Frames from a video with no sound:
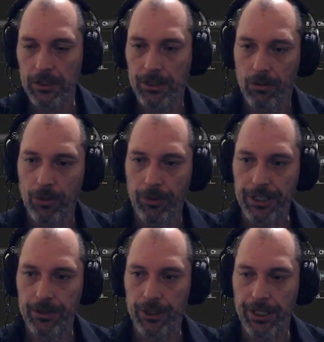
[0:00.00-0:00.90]
So what are we
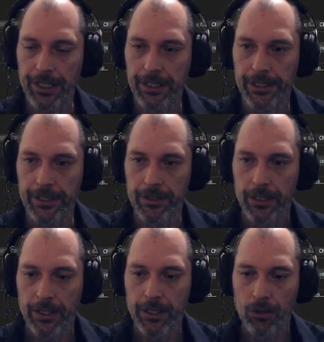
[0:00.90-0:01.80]
doing here?
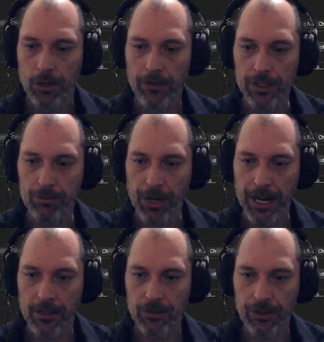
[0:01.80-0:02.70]
We have this
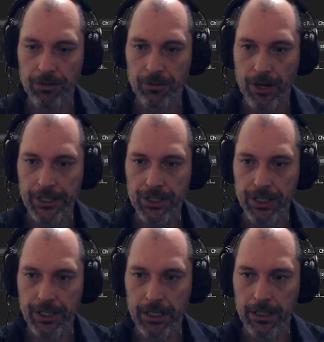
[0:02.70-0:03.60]
panel
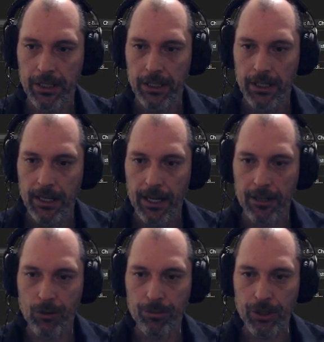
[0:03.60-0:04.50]
refreshing,
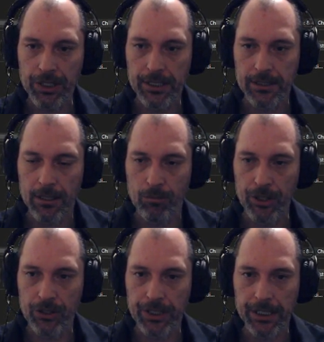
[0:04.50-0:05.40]
and we're putting this the
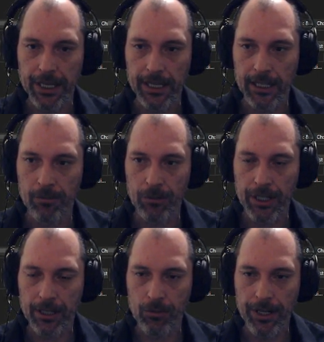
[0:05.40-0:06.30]
building name.
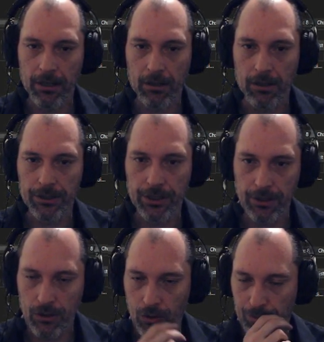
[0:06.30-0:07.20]
Can we
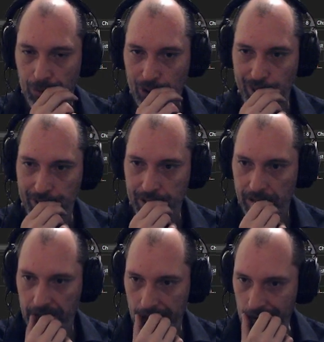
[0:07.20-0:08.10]
also put,
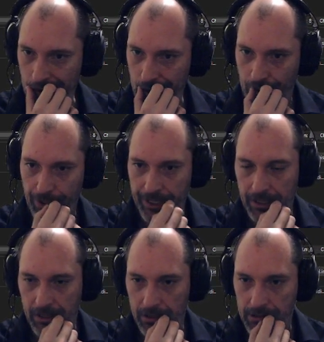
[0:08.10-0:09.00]
let's see if we
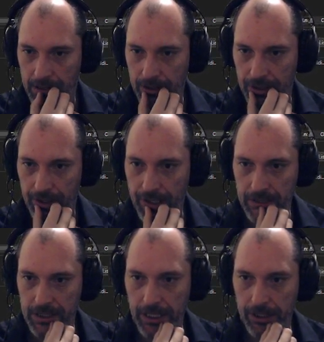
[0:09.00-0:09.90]
can, so
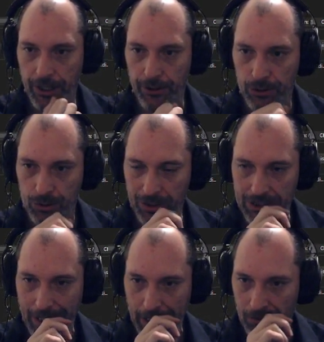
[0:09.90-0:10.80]
this thing knows
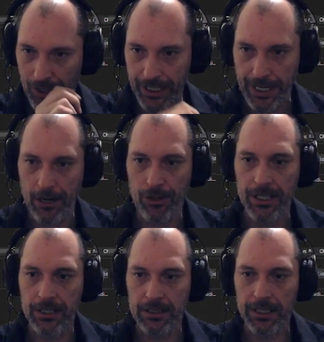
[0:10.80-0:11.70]
what
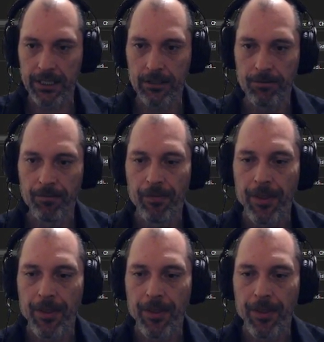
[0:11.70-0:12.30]
county it's in,